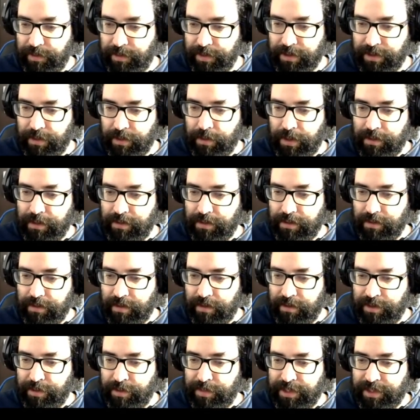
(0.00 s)
There is a one,
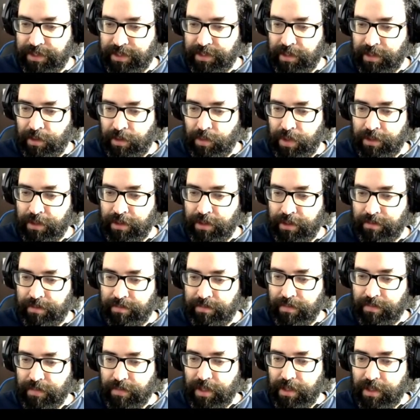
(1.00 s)
there is missing a one
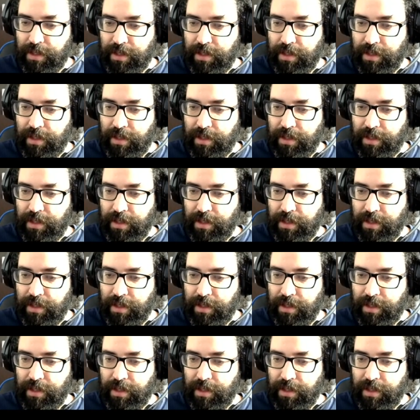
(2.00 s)
here.